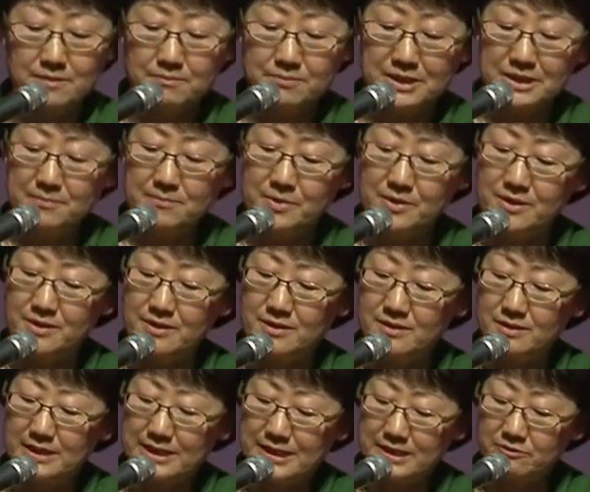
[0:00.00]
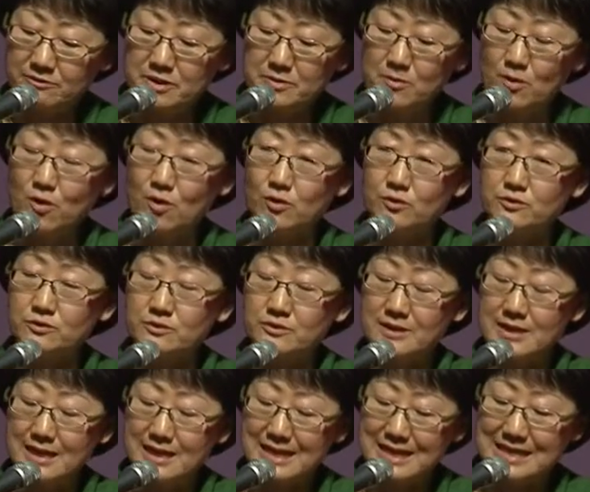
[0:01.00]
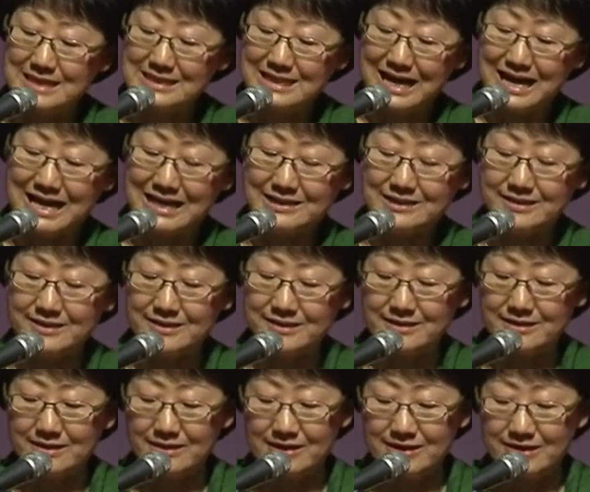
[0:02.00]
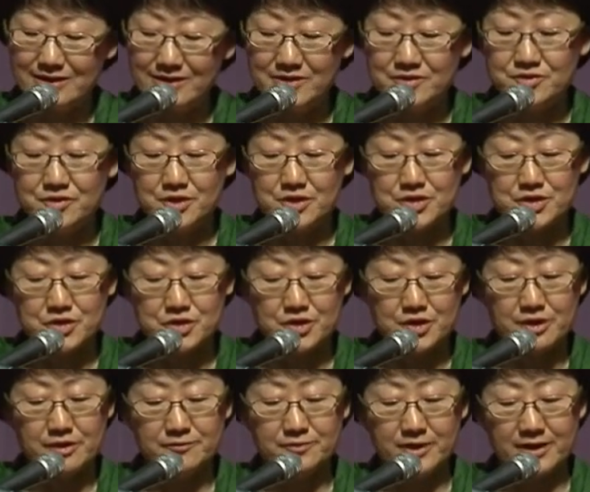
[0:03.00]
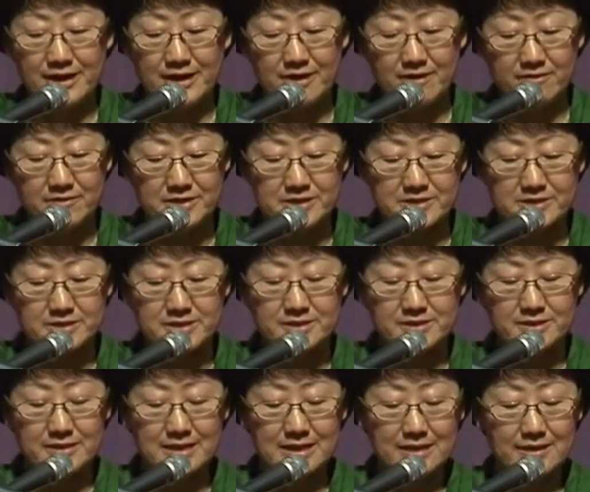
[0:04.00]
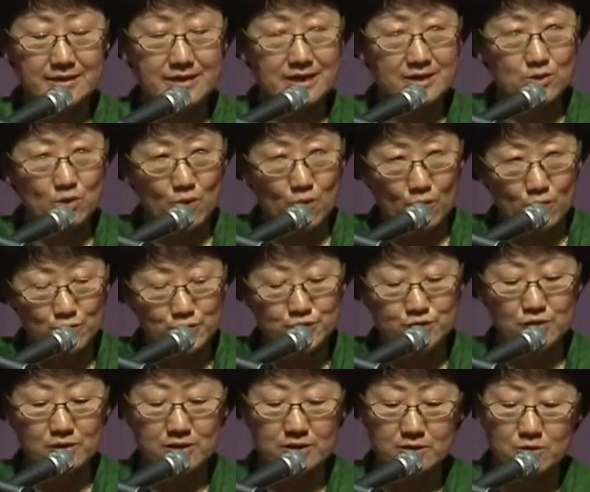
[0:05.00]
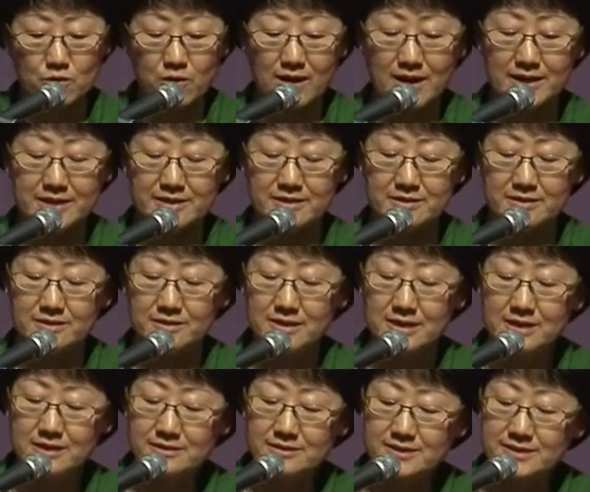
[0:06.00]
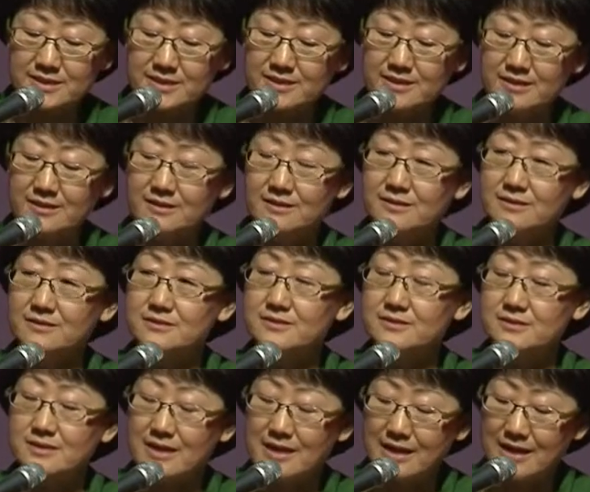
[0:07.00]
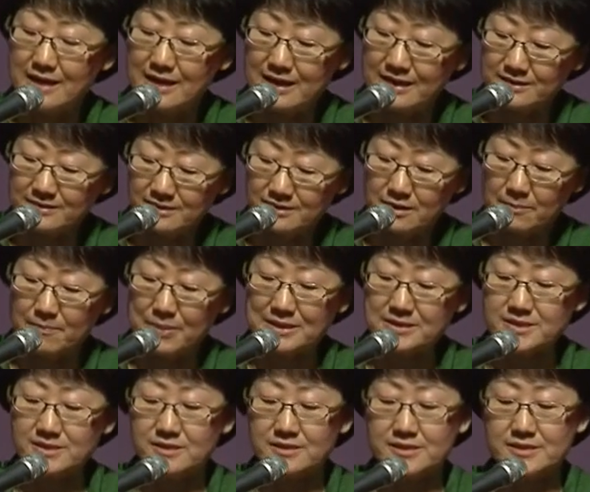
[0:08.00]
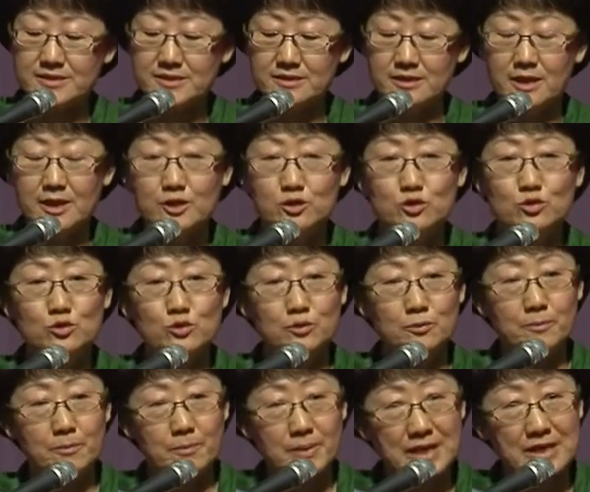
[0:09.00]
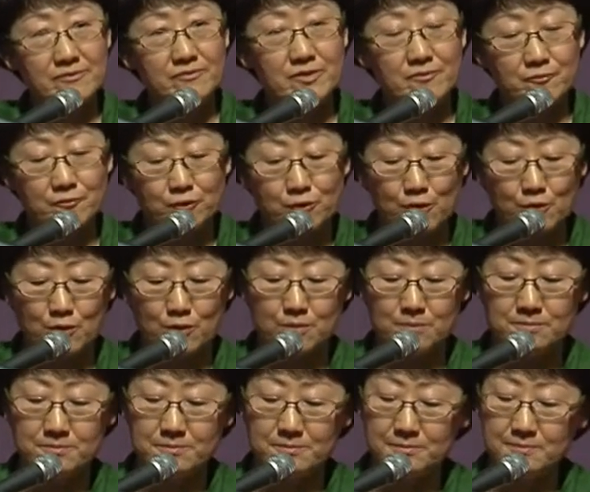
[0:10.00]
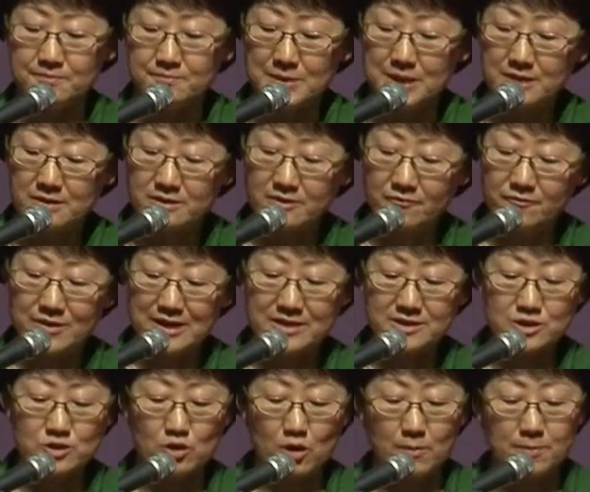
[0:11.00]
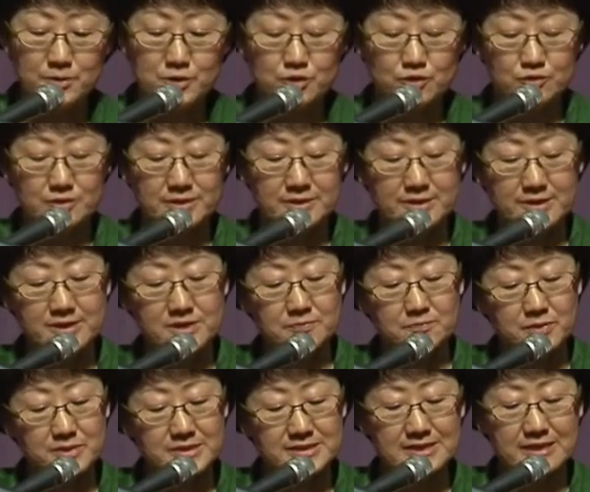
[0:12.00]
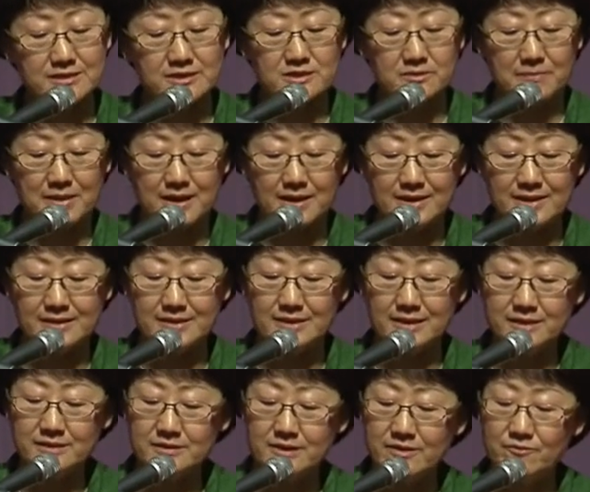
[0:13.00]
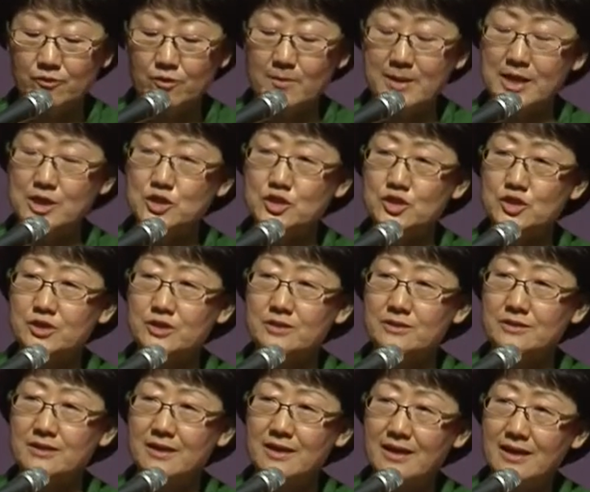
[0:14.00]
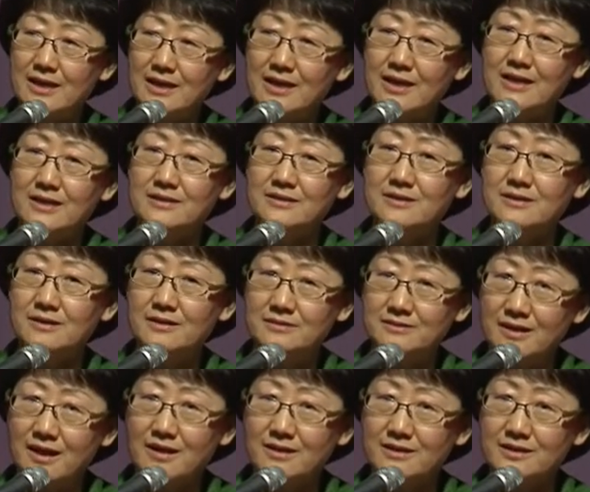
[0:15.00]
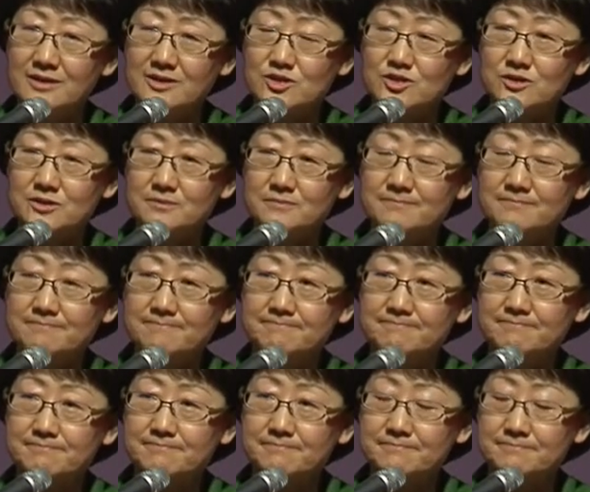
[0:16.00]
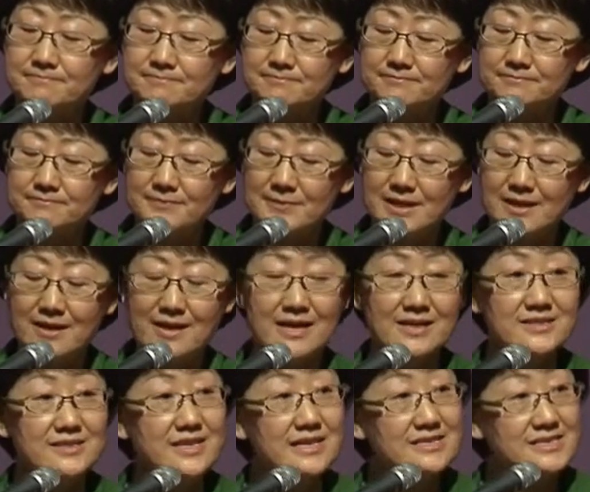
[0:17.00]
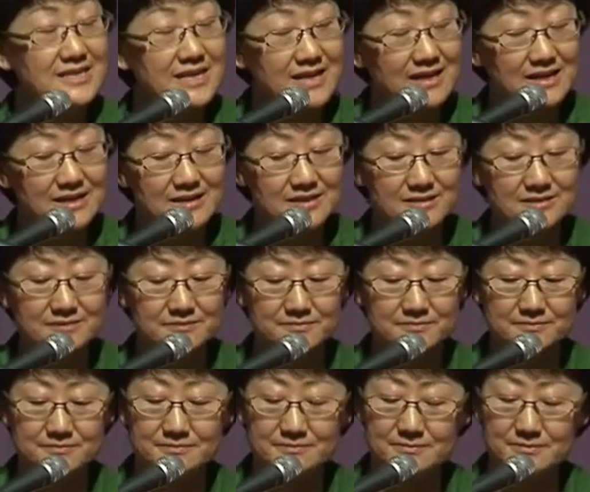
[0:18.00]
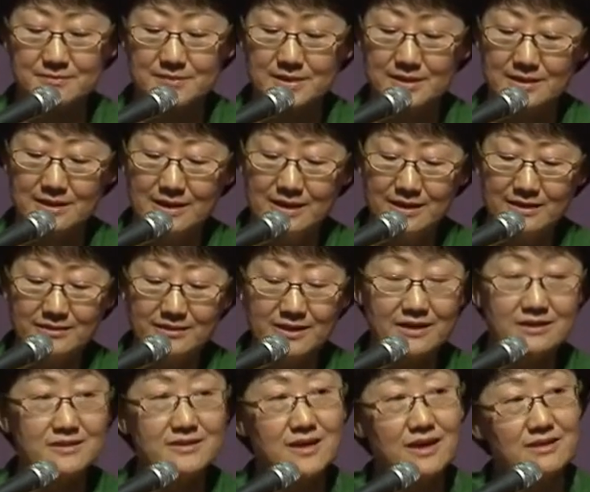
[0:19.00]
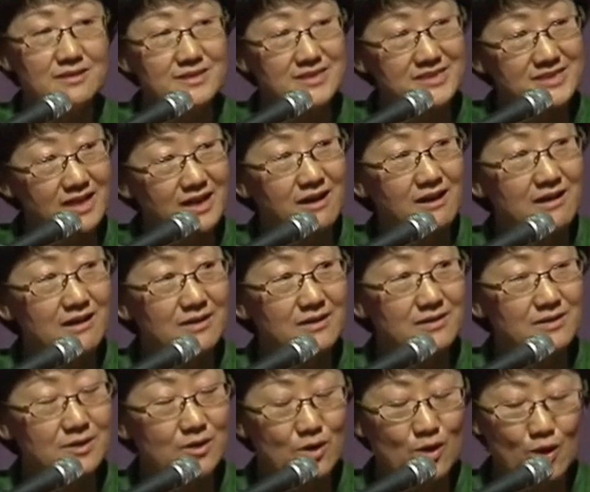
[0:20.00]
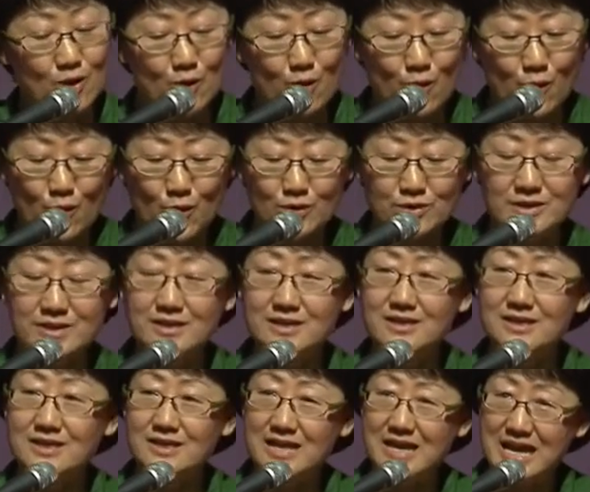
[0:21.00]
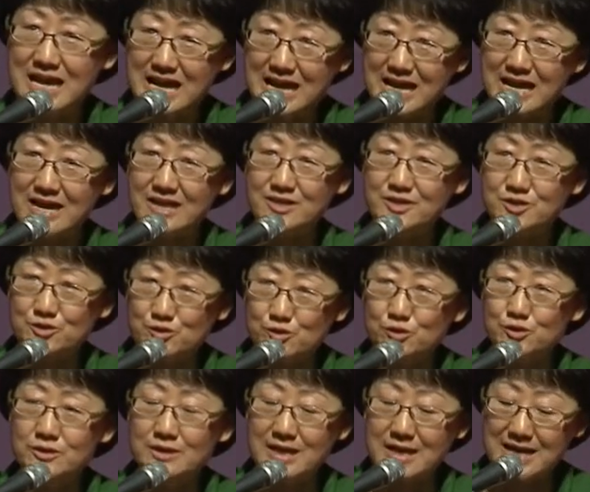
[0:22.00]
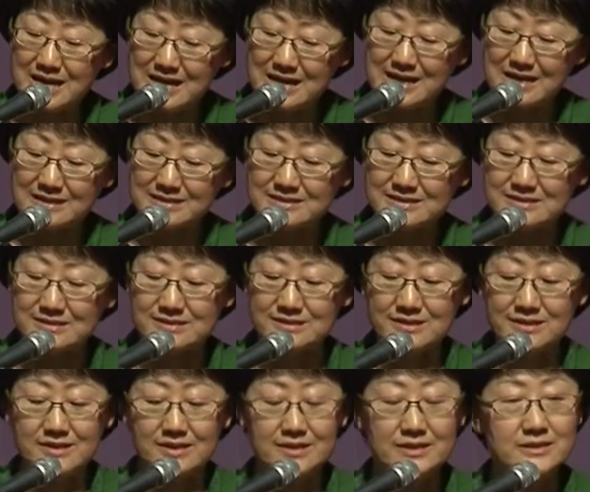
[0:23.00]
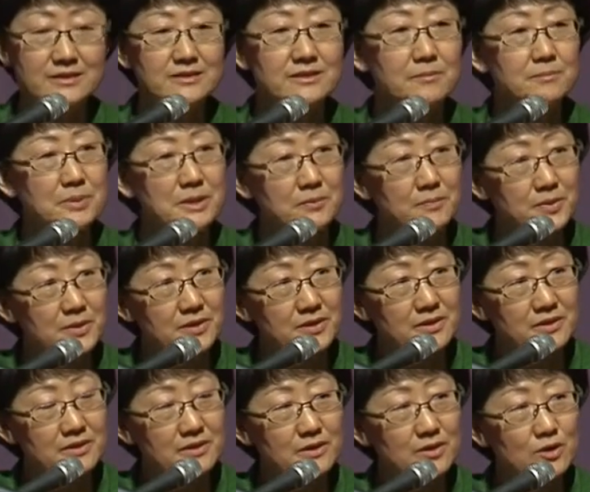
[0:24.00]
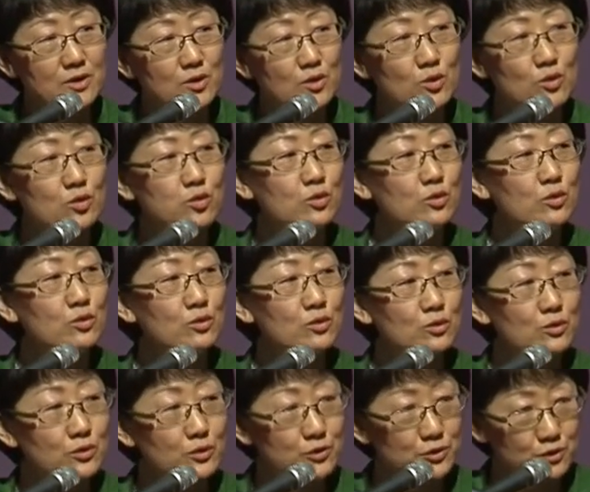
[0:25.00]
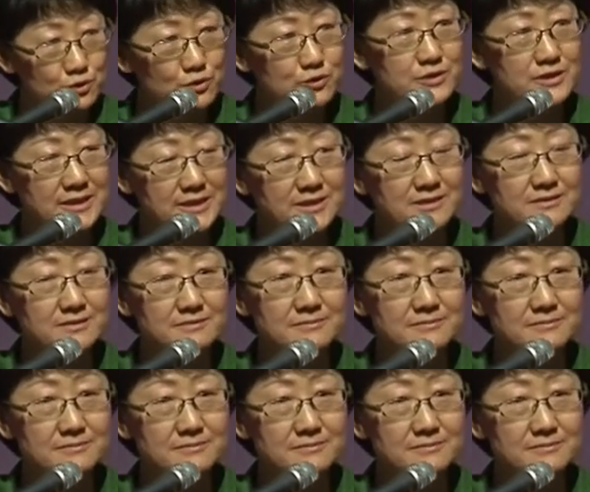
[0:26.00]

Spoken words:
people in remote and IT underserved areas can also acquire the skills and the capacities to benefit from the vast opportunities presented by the information and knowledge. As they say, technologies are only as good as the people who use it.